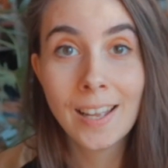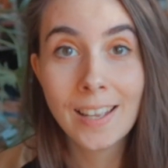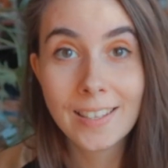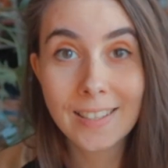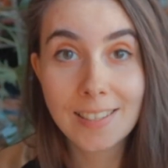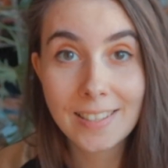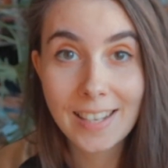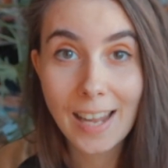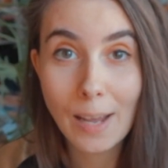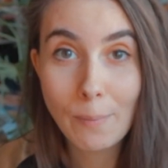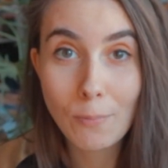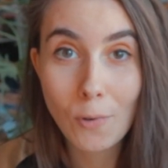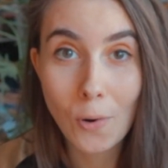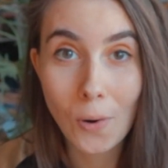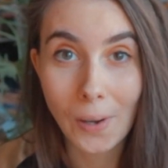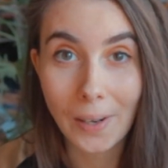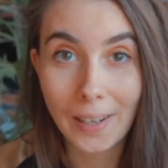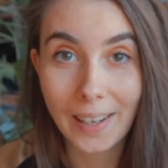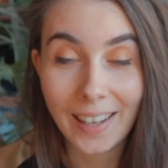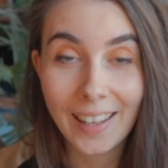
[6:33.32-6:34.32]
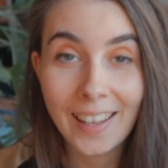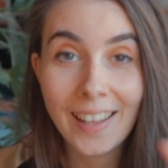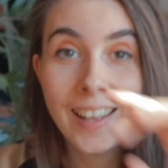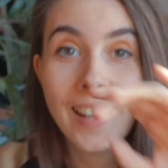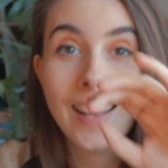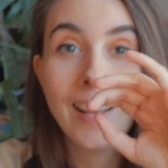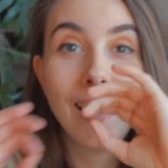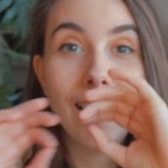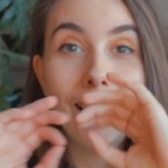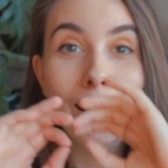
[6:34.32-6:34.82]
step 1.
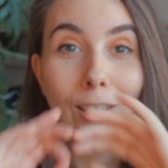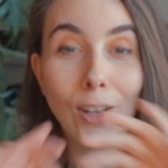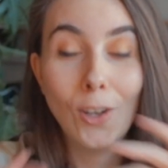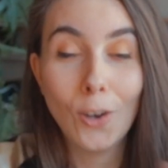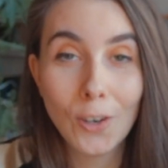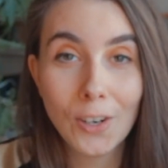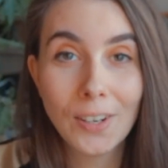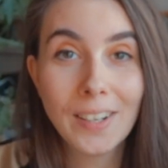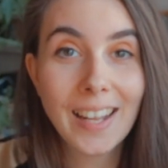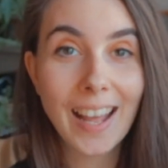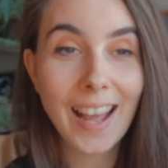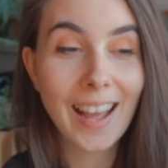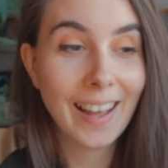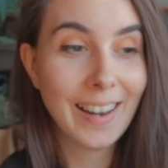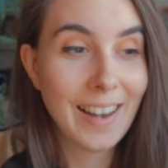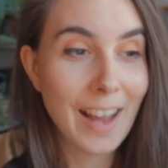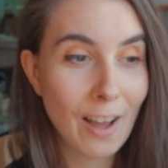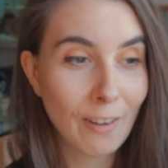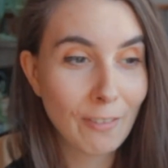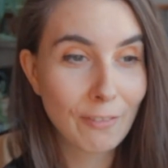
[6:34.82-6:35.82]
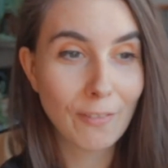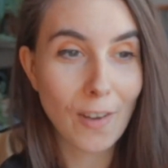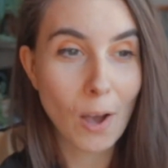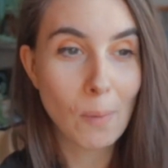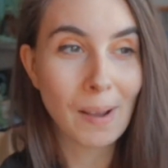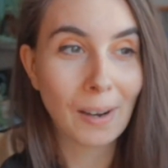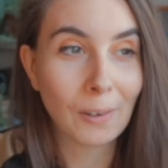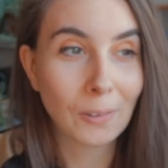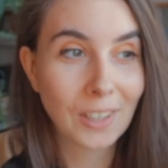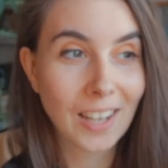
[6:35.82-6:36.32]
Learn enough
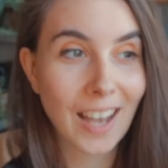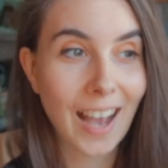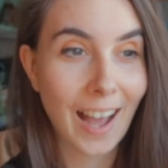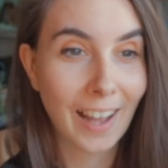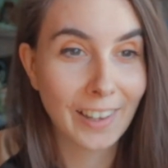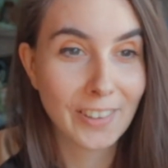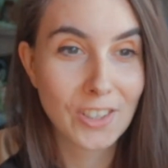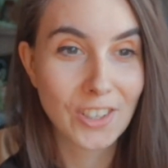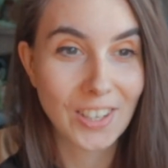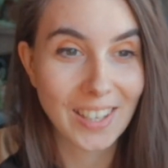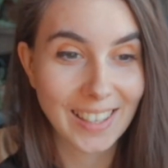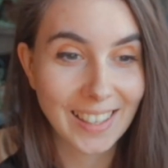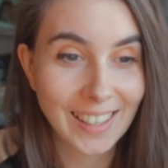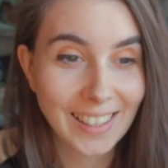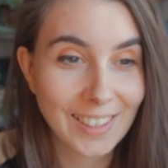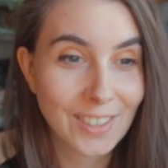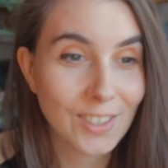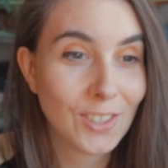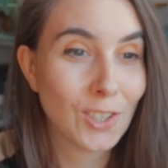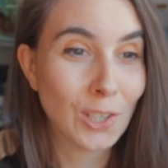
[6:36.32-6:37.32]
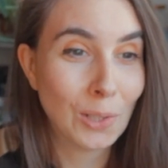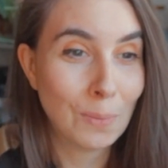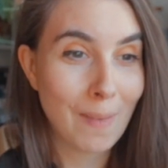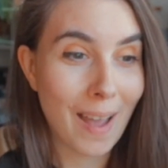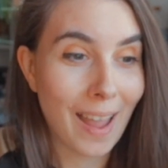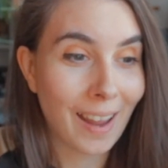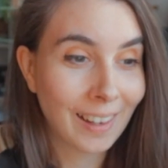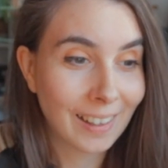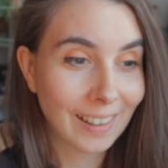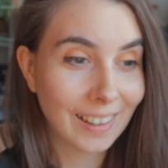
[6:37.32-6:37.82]
about kanji to
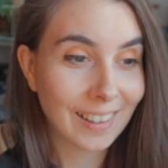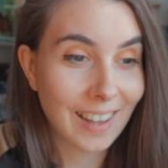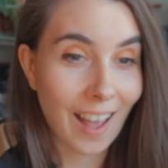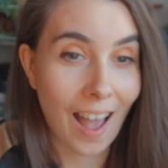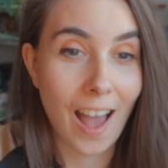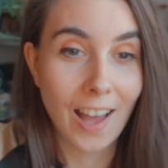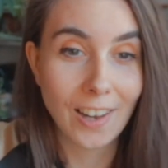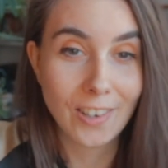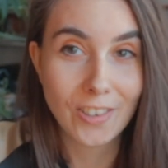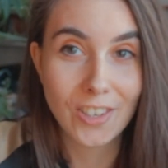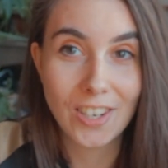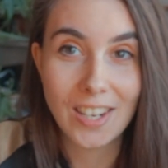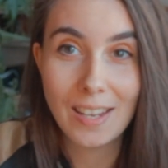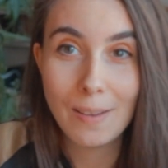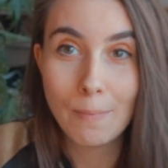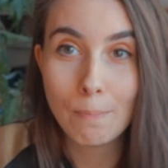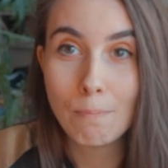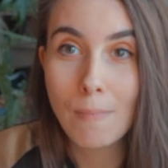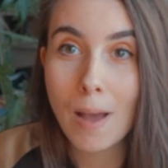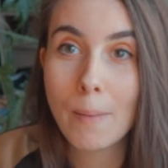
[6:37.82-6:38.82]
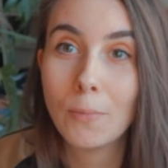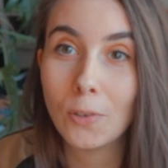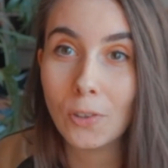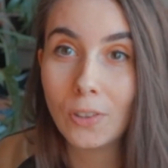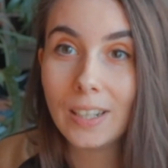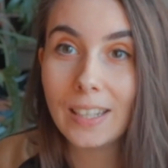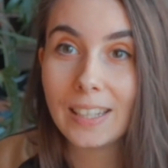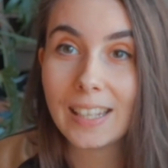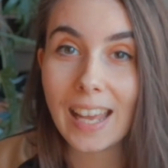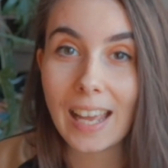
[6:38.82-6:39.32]
make a kanji
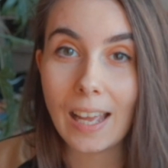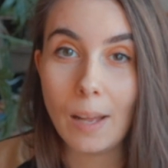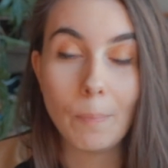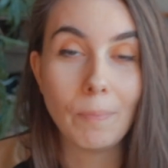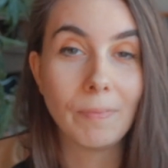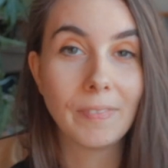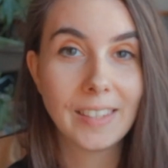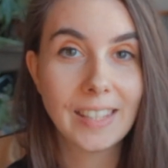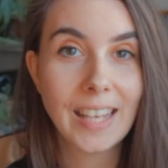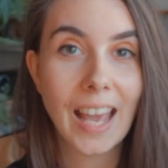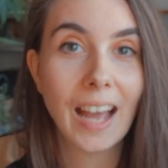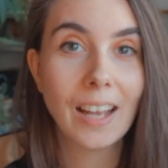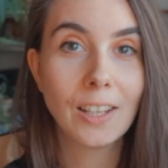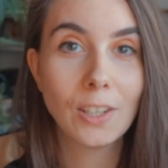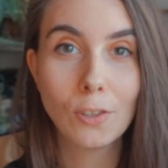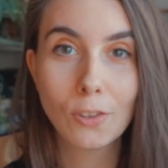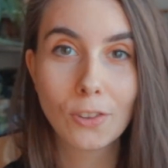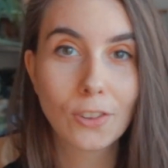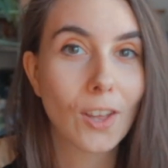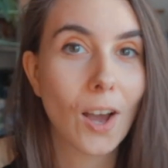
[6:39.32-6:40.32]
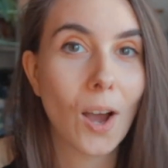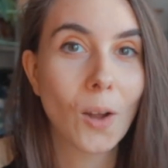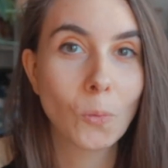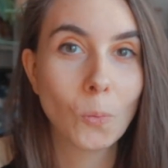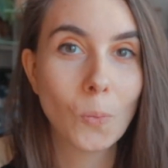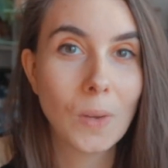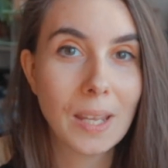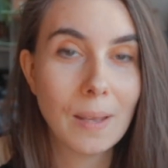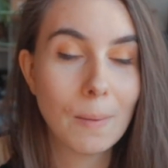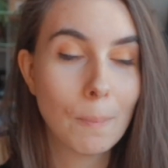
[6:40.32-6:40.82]
memory game. Yeah, you
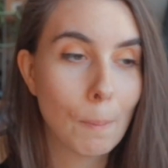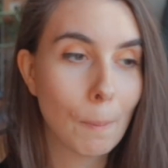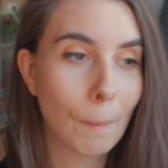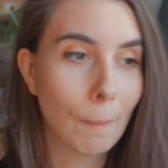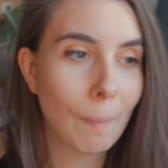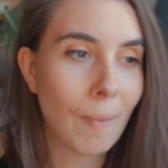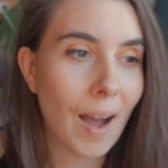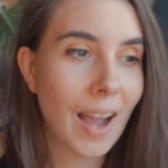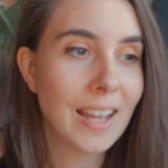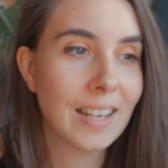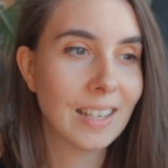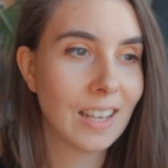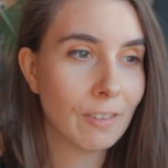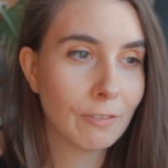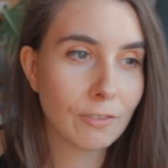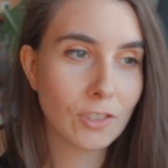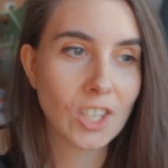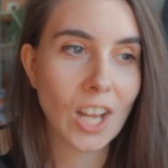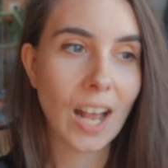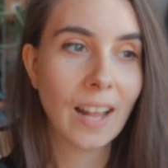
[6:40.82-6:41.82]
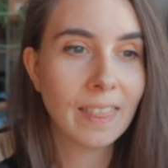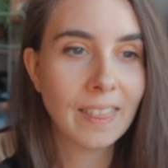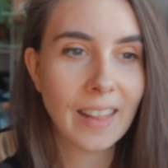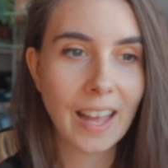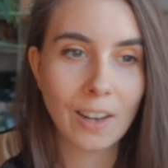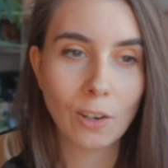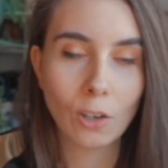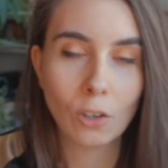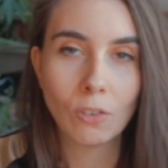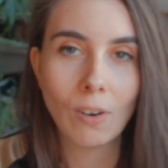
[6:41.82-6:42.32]
thought we might have done
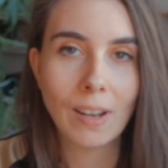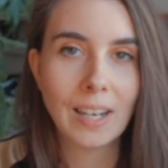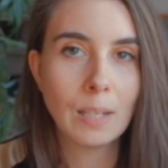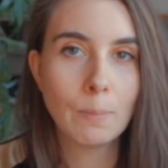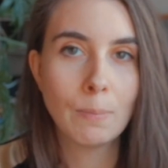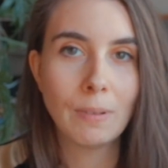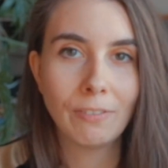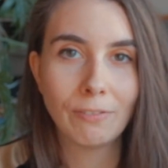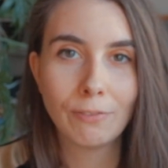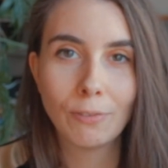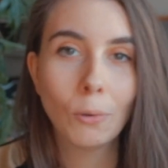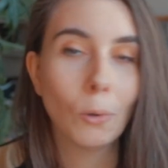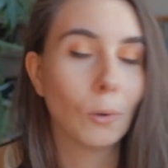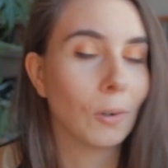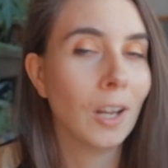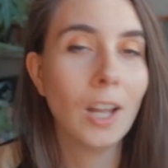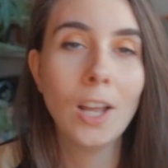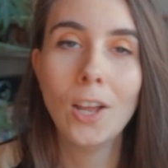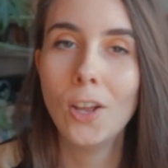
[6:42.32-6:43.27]
that already before.